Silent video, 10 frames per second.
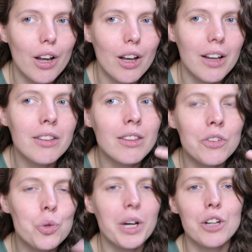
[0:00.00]
in
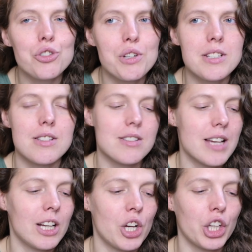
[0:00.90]
your country to
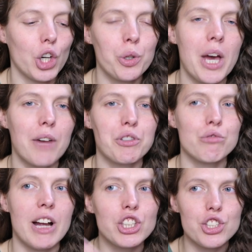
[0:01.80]
say oh, you have to
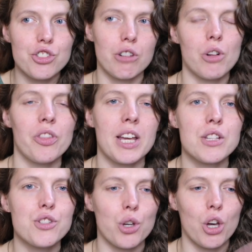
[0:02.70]
register on
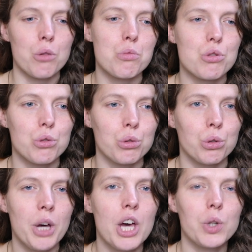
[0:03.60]
this to
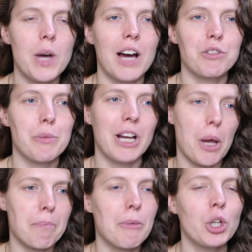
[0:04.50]
homeschool, you have to be
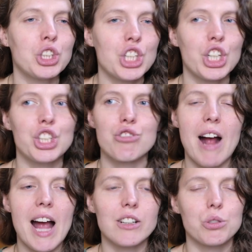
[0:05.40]
monitored,
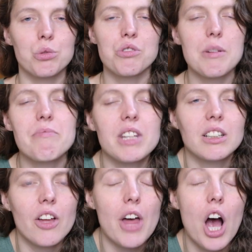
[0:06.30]
tracked, or something
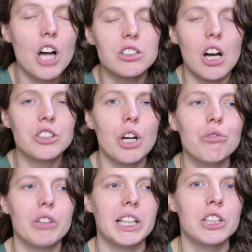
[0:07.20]
like that. I don't
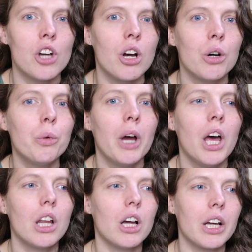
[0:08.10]
really know.
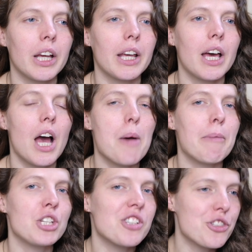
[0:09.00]

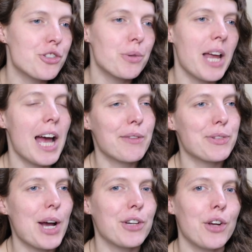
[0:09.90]
My son's 2.5,
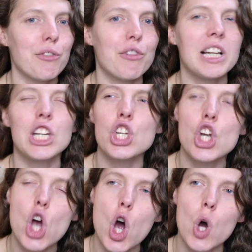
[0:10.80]
so I don't really
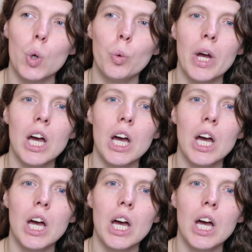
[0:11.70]
know